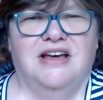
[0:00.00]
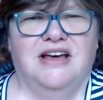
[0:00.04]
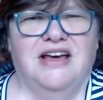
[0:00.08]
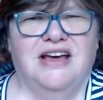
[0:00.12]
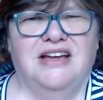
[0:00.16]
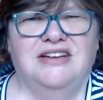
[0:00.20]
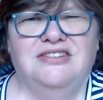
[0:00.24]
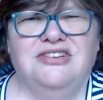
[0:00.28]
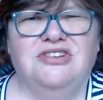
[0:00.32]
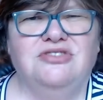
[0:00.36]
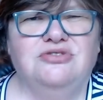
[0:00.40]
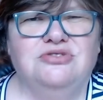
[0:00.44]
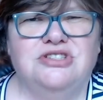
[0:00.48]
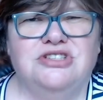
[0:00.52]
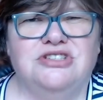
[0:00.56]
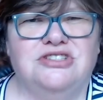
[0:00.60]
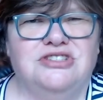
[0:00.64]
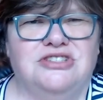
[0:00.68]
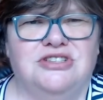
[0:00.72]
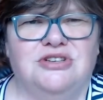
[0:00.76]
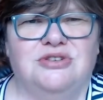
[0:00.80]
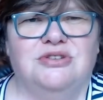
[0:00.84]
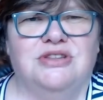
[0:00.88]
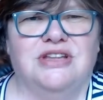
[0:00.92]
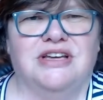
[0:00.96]
And don't just
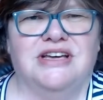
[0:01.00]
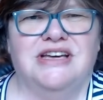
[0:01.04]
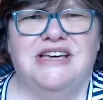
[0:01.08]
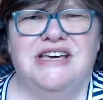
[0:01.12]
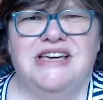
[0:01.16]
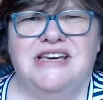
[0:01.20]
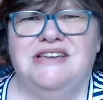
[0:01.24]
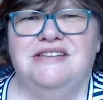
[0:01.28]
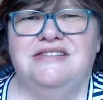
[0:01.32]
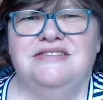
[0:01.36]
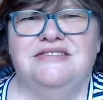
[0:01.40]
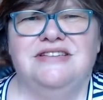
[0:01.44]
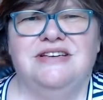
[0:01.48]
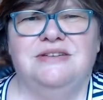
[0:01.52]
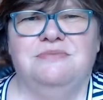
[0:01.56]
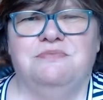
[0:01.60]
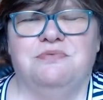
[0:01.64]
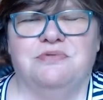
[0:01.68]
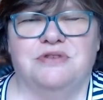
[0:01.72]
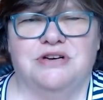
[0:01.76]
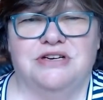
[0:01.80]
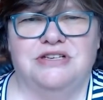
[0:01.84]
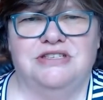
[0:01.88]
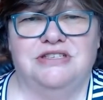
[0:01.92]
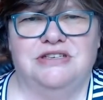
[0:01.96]
do the easy
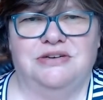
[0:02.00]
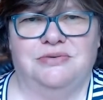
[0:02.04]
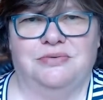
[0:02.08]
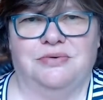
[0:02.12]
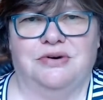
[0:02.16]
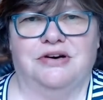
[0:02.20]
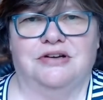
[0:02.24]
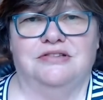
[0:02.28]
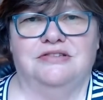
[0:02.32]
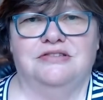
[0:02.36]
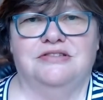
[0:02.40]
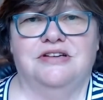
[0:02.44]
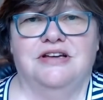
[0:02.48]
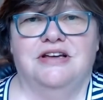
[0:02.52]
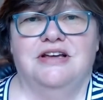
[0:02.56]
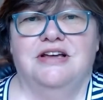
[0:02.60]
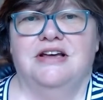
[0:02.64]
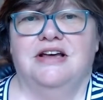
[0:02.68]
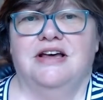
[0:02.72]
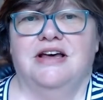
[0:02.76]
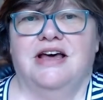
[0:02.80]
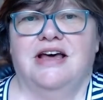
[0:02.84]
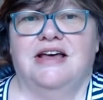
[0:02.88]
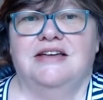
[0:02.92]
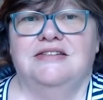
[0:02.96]
breezy ones.
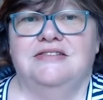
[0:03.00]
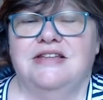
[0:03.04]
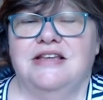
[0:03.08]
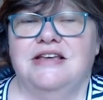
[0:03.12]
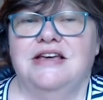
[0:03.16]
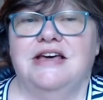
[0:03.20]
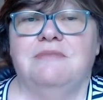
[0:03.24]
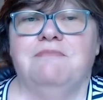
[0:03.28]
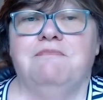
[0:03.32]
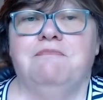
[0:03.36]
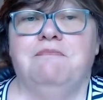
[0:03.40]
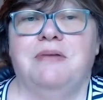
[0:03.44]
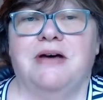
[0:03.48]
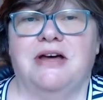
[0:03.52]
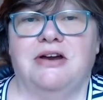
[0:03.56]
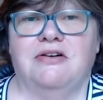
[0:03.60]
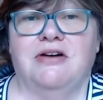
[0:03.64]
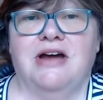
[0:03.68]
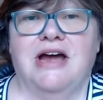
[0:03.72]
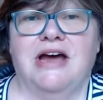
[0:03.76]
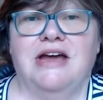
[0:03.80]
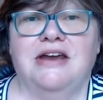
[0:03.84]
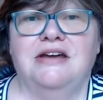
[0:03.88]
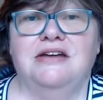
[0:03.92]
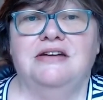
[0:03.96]
As they get better
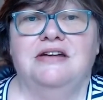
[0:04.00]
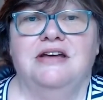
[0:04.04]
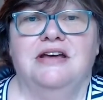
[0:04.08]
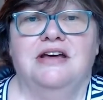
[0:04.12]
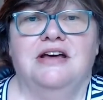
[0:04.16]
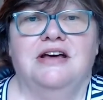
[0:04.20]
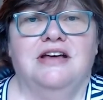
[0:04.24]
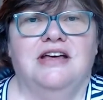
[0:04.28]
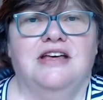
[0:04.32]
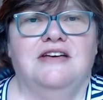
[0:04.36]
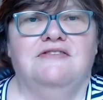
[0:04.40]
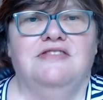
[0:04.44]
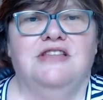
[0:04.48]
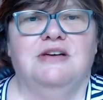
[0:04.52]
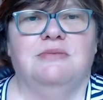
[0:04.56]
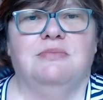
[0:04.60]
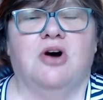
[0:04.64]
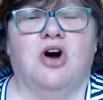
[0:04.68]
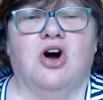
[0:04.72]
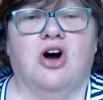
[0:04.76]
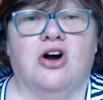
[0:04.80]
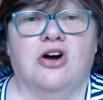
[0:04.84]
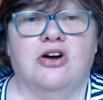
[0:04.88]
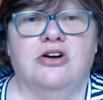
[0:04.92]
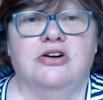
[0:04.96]
at it, give them
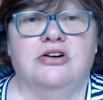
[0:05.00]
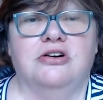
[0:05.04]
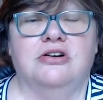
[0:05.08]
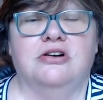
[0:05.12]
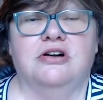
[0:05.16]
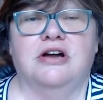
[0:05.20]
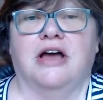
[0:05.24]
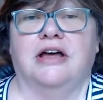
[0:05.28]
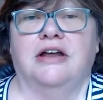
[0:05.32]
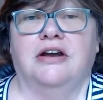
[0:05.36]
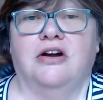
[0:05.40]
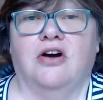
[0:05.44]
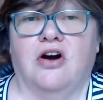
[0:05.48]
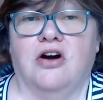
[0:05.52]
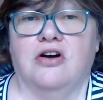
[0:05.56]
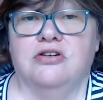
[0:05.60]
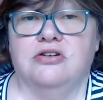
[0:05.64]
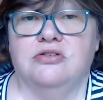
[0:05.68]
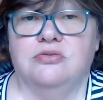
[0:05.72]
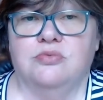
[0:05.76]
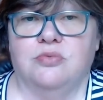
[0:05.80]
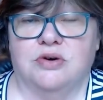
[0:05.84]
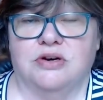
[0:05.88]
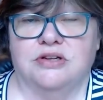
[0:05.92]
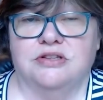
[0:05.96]
harder and
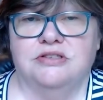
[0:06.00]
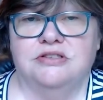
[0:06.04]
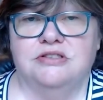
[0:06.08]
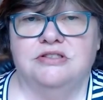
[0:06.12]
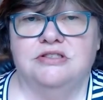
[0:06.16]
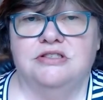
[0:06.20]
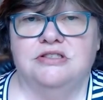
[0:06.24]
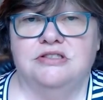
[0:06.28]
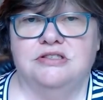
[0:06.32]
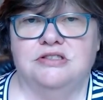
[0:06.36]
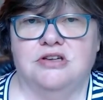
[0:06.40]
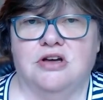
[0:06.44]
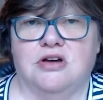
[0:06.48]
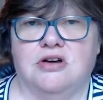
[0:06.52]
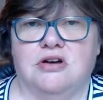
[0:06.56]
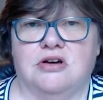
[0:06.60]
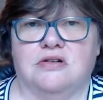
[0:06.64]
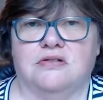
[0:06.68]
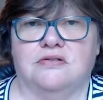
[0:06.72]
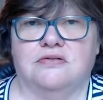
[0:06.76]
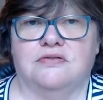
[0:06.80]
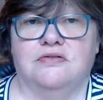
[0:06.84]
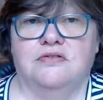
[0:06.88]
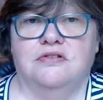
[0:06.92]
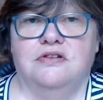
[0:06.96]
harder ones to
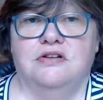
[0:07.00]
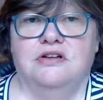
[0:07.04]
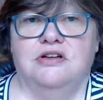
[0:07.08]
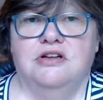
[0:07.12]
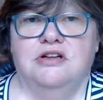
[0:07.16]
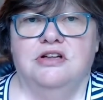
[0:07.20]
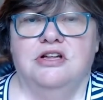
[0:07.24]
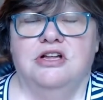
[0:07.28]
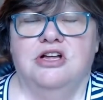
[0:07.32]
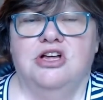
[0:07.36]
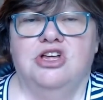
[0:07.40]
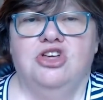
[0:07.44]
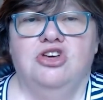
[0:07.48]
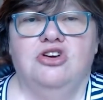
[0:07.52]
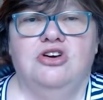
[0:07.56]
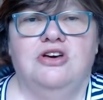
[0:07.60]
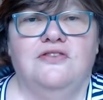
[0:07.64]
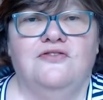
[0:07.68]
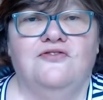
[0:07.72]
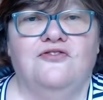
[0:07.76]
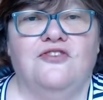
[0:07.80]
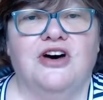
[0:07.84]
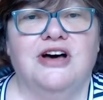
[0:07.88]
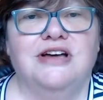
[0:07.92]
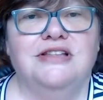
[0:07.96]
solve. You can
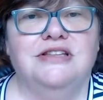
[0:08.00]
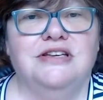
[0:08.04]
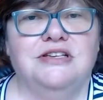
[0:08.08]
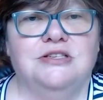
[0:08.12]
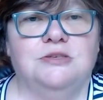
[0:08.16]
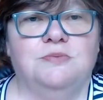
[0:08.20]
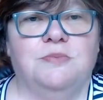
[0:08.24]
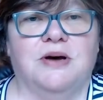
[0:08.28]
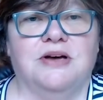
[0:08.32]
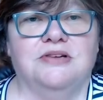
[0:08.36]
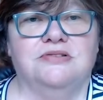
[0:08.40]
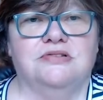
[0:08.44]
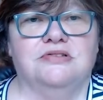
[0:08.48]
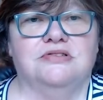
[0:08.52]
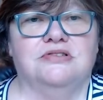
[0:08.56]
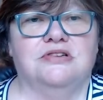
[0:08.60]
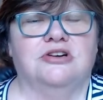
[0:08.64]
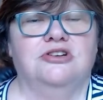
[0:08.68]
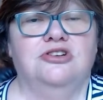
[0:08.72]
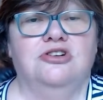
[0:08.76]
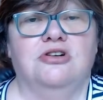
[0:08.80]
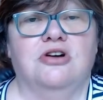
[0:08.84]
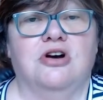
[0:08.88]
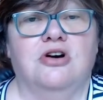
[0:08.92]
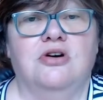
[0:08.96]
find these puzzles
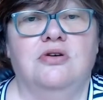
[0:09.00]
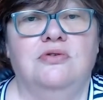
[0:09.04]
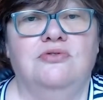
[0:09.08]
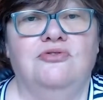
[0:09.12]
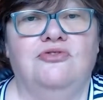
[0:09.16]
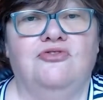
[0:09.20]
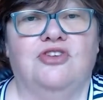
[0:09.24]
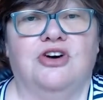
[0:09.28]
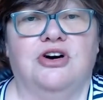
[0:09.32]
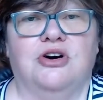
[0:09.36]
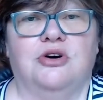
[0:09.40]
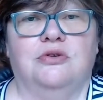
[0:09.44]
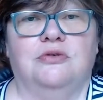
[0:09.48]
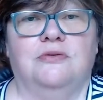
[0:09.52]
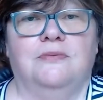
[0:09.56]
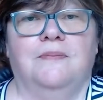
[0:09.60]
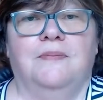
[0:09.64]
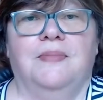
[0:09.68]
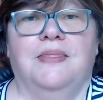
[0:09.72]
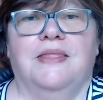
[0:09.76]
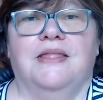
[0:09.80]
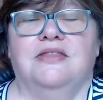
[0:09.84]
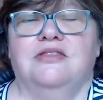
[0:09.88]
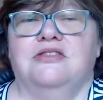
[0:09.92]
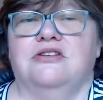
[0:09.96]
on your own phone.
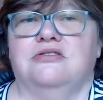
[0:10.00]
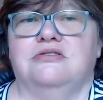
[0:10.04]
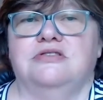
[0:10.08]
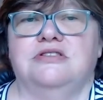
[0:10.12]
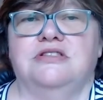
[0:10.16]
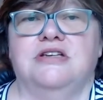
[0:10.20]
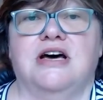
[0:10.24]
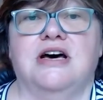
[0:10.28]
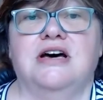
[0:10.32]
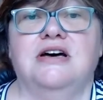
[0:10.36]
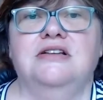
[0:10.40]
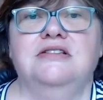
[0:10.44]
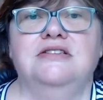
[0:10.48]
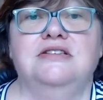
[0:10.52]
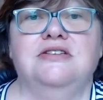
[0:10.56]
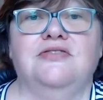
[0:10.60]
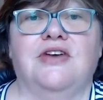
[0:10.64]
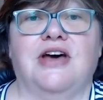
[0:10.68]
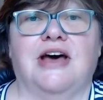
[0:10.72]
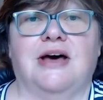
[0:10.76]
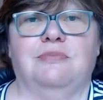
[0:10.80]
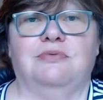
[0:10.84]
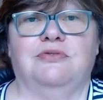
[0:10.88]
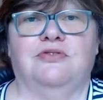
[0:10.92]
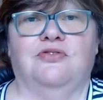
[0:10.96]
There are tons of
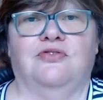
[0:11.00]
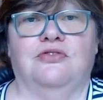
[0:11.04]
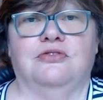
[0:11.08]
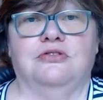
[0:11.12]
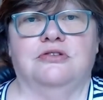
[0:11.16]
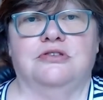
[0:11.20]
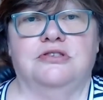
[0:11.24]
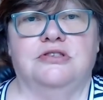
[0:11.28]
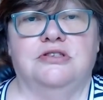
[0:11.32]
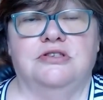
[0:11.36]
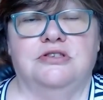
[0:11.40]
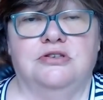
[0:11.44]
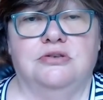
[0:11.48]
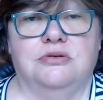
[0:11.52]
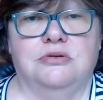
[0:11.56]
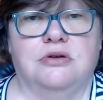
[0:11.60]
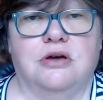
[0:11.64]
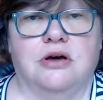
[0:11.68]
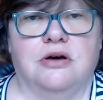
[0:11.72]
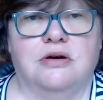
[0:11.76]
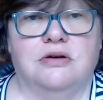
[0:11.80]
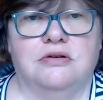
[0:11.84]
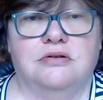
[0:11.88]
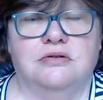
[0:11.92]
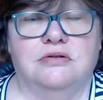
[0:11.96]
apps for Sudoku.